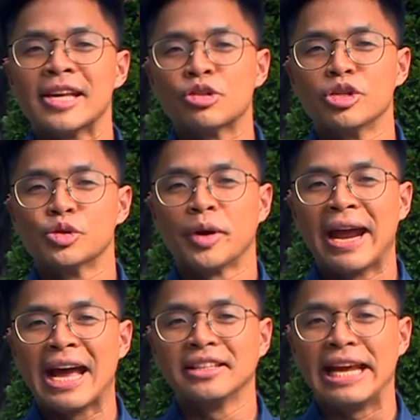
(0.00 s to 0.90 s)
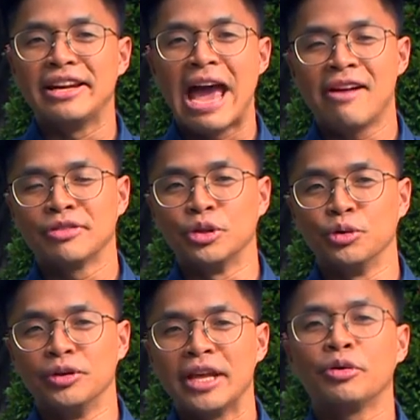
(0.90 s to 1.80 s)
sessions were held in the
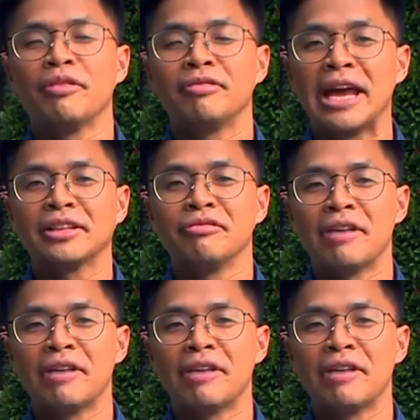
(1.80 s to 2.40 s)
afternoon that reflect the